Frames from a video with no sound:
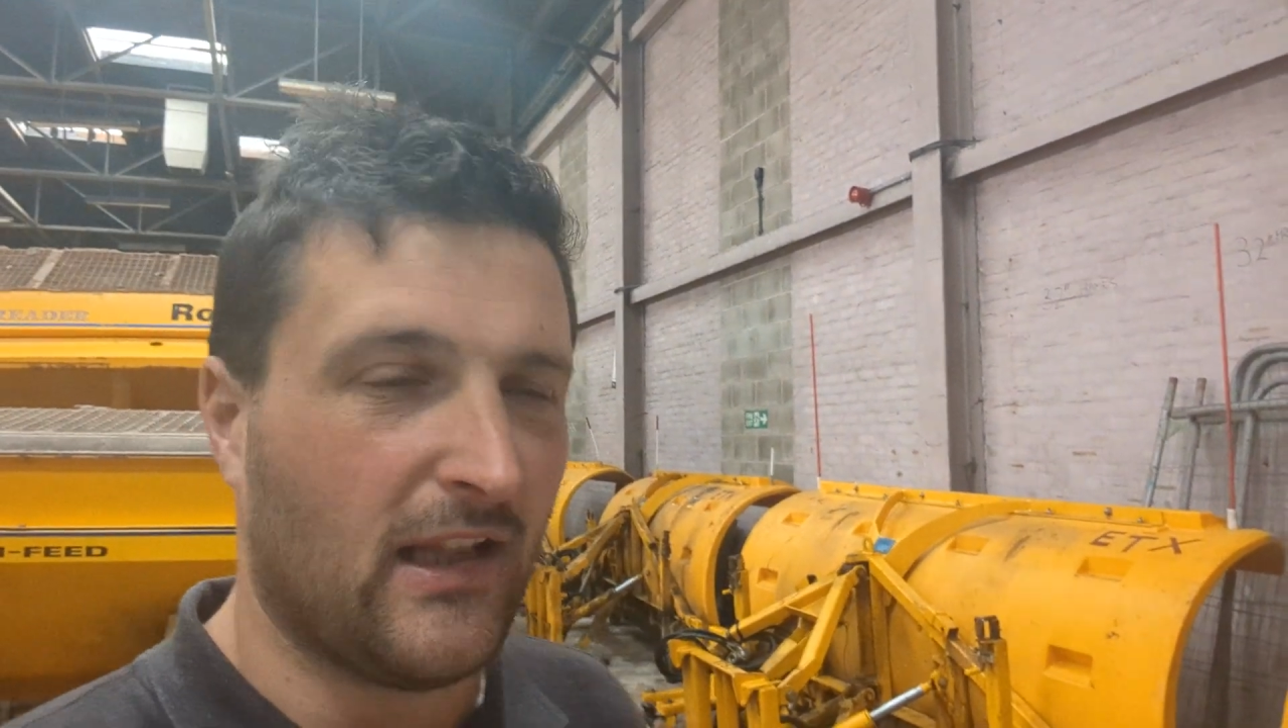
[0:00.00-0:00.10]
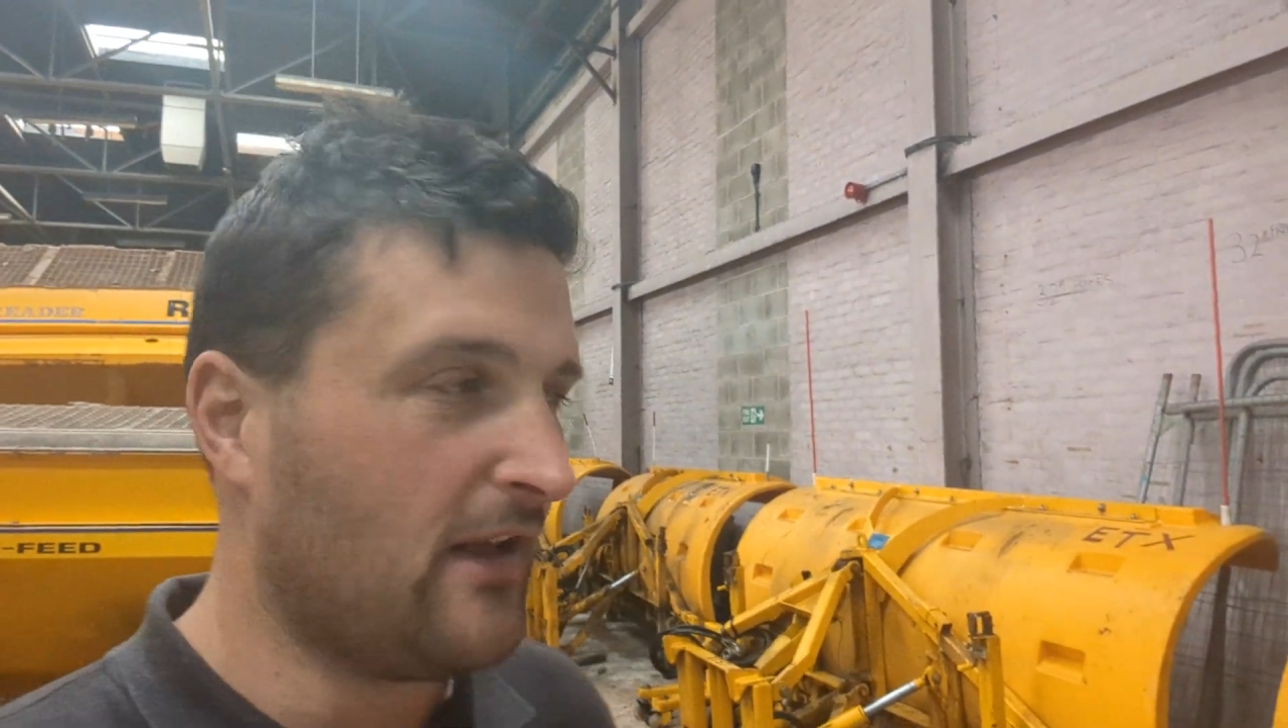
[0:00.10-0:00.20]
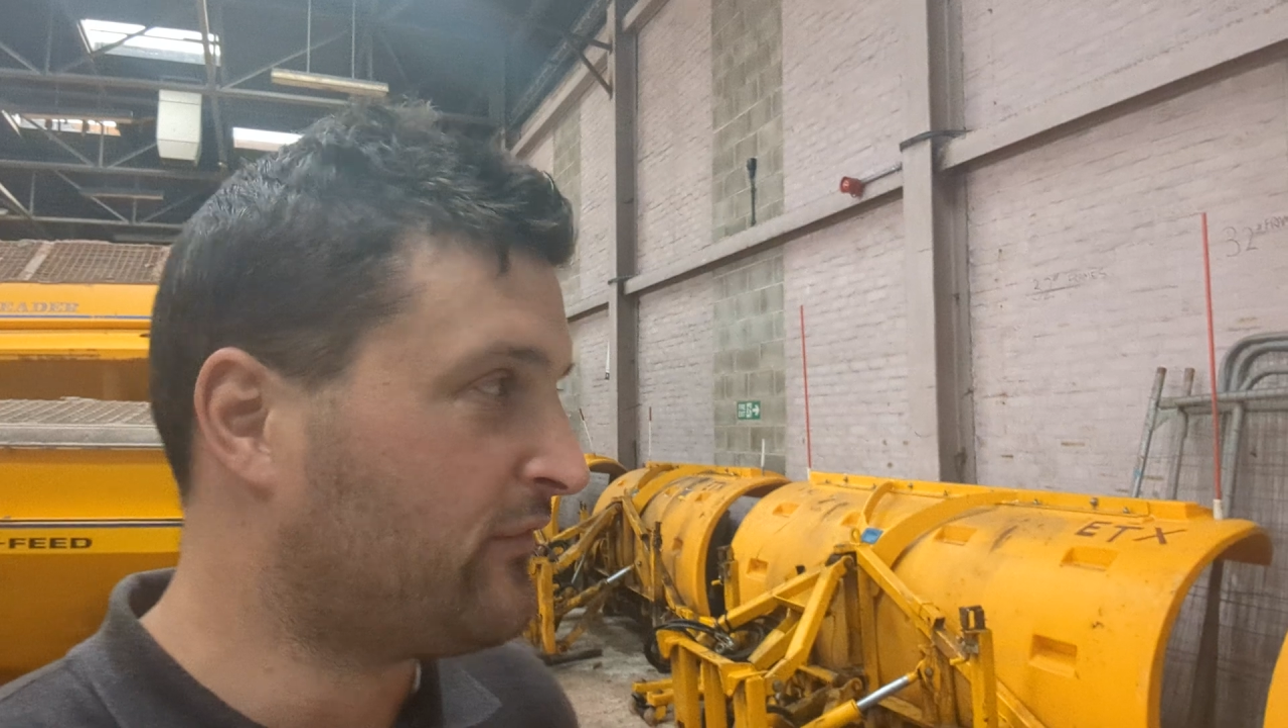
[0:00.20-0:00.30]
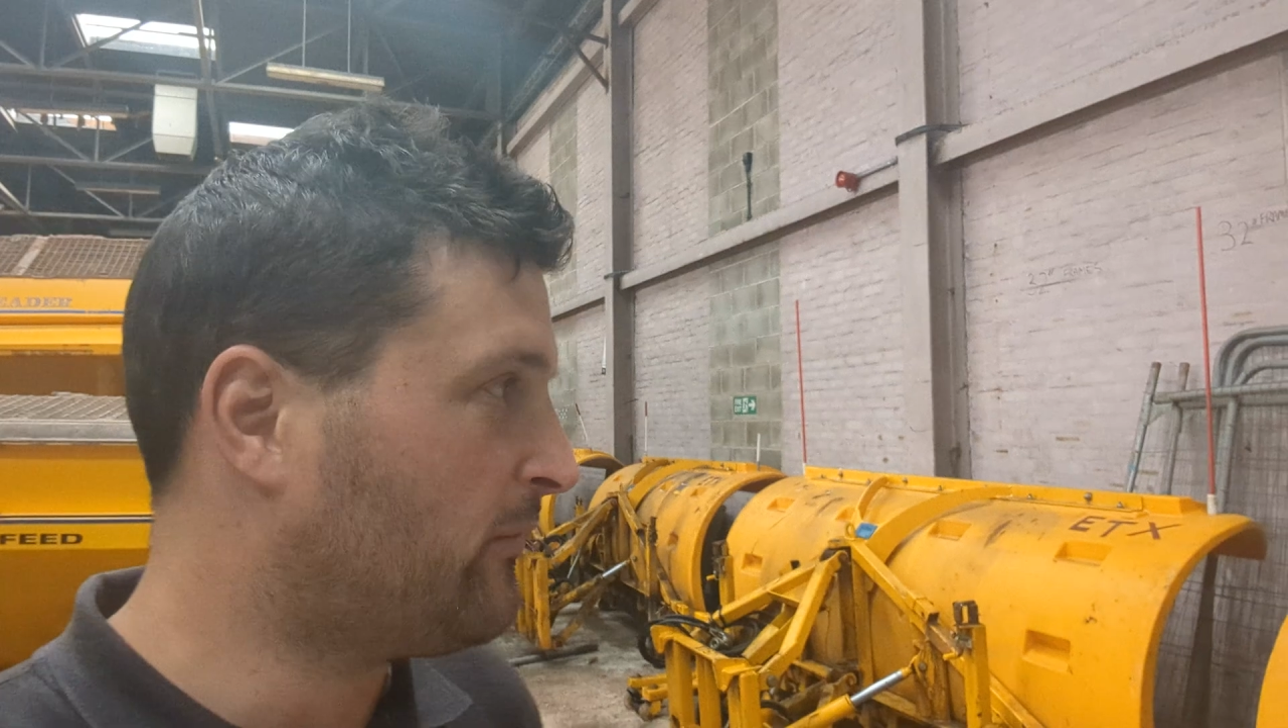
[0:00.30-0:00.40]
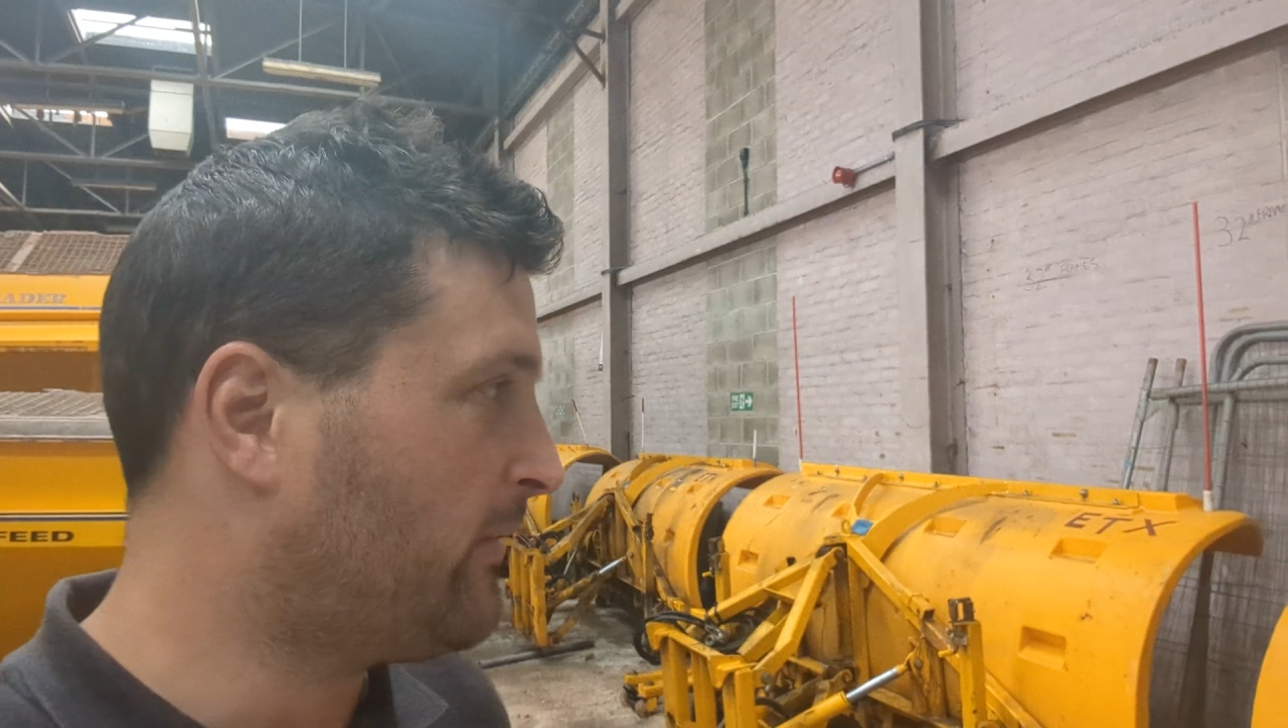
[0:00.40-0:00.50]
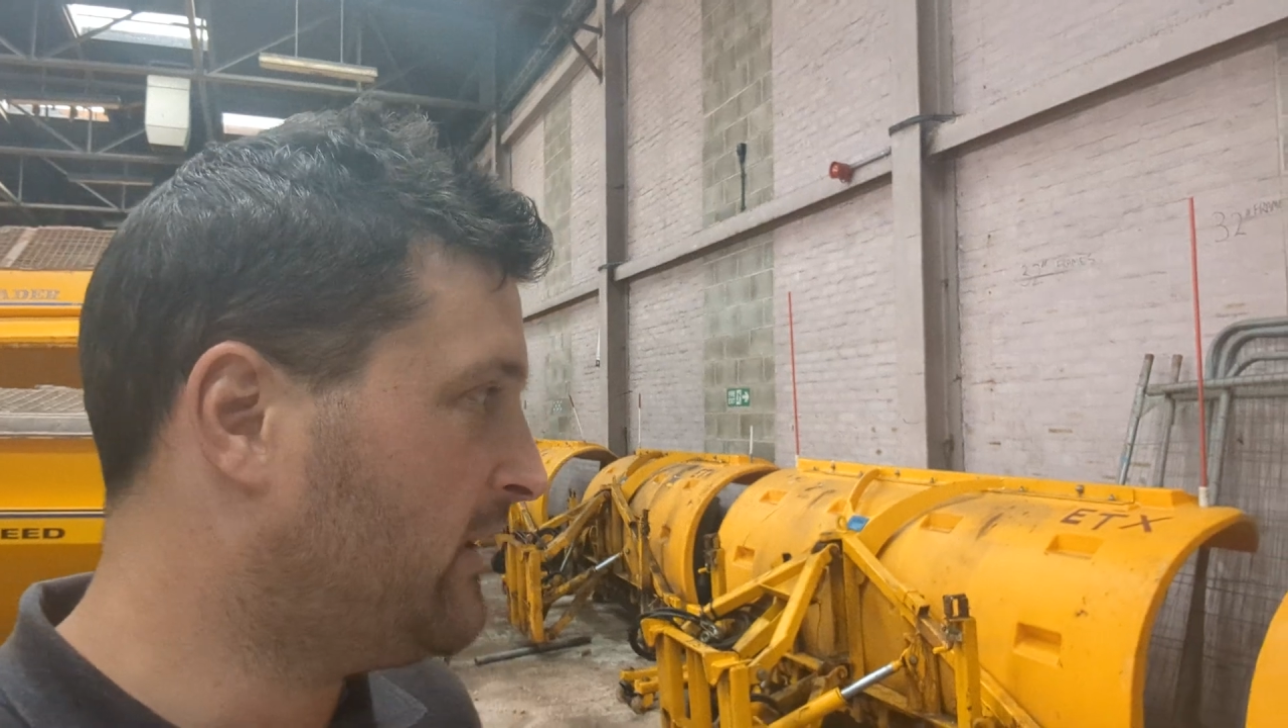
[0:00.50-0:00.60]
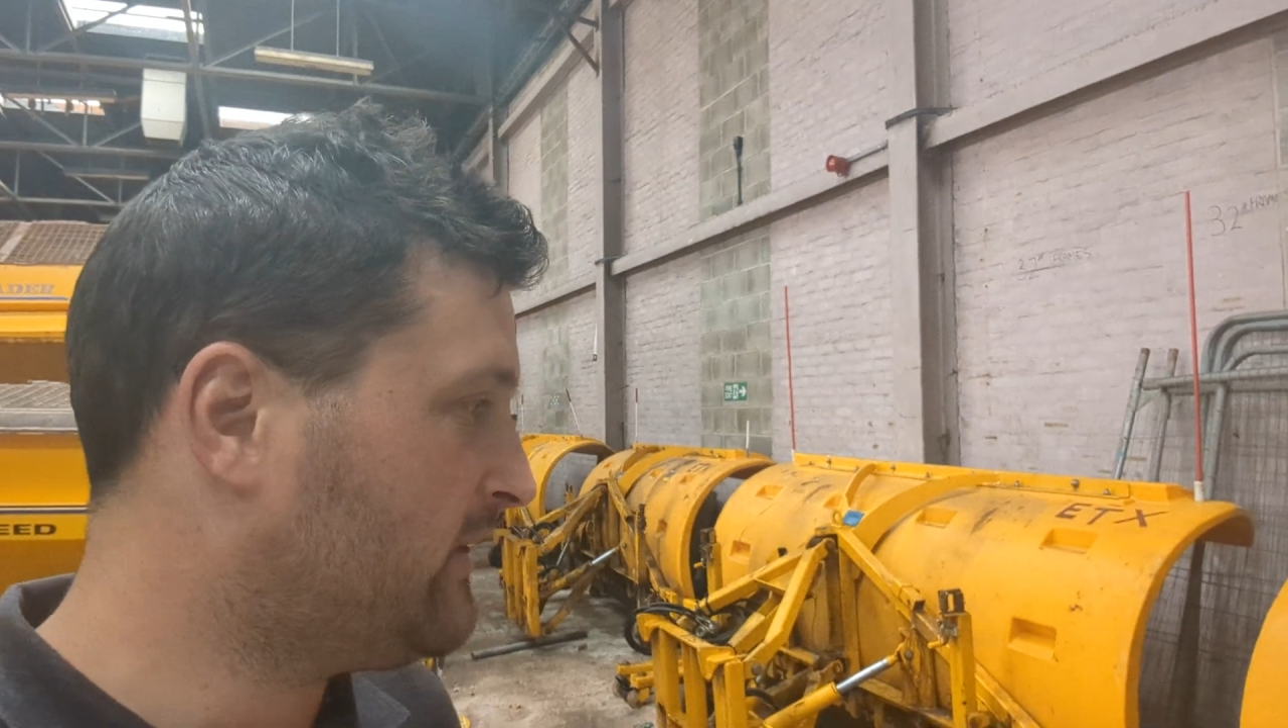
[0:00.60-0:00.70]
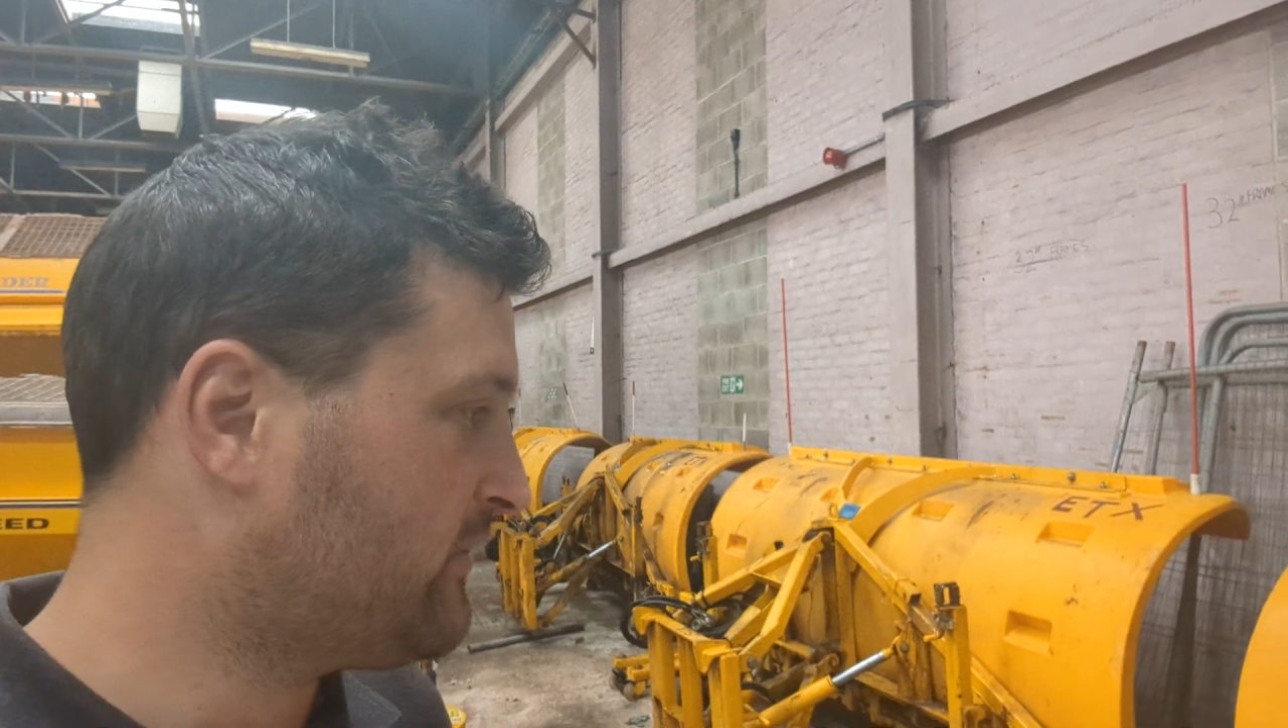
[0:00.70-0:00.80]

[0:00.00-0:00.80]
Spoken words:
left up in this